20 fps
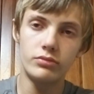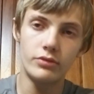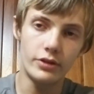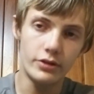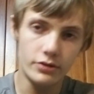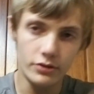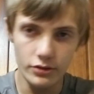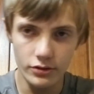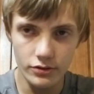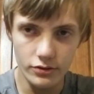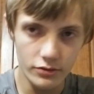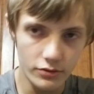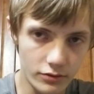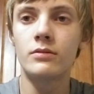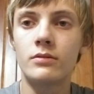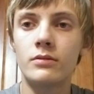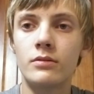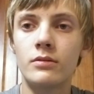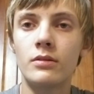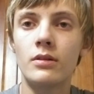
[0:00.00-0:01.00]

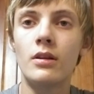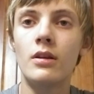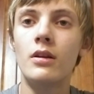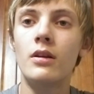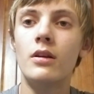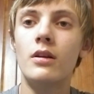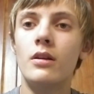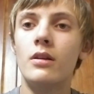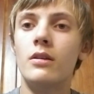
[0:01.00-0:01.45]
into that.